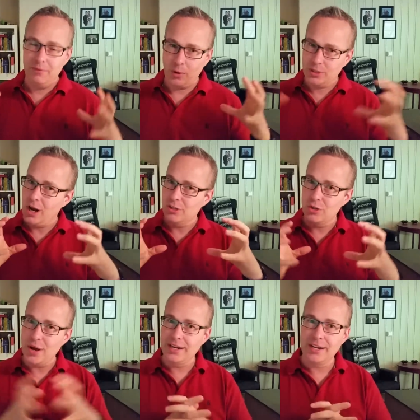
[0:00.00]
Of course,
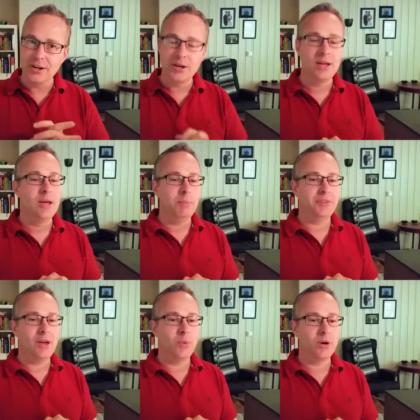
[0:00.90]
concentrated here,
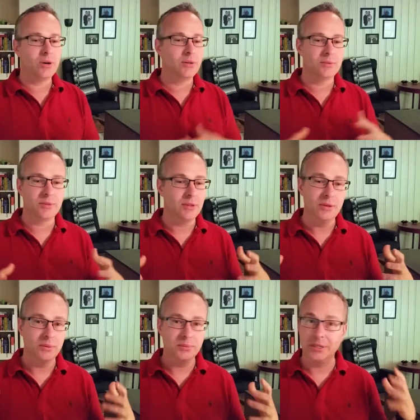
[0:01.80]
but they were,
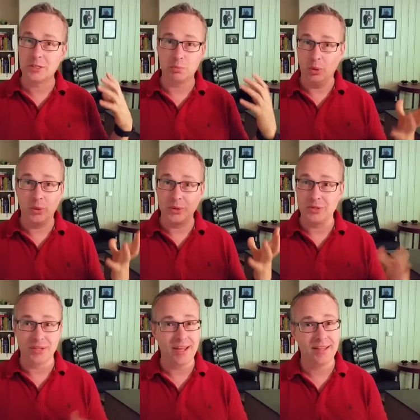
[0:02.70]
you know,
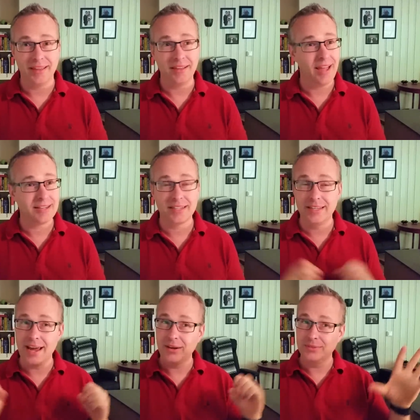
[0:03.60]
explorers, and they liked to
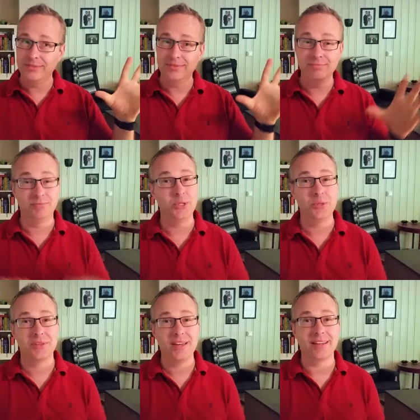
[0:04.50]
get out and
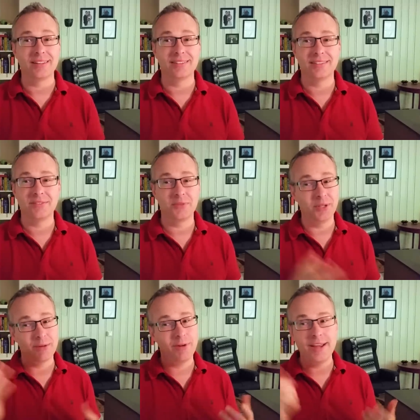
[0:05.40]
do the thing. And
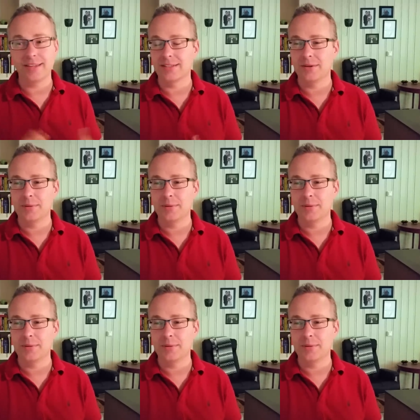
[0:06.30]
look at Vikings.